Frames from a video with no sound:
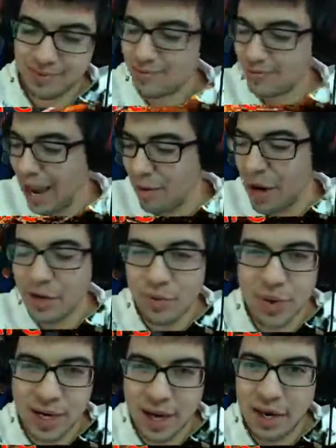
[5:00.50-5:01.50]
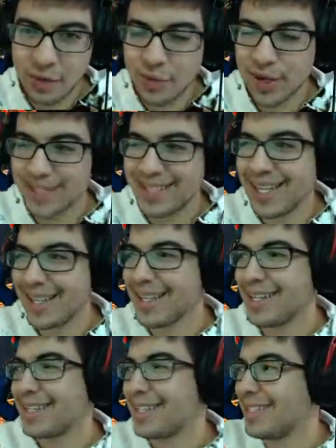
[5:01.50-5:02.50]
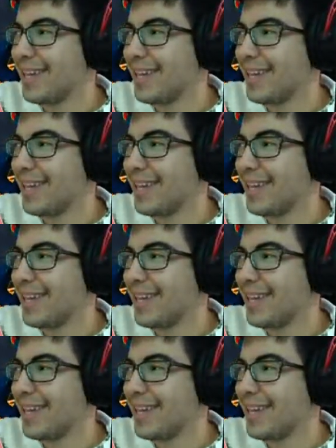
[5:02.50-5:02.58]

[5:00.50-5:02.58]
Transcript: I, I do want to I do want to say this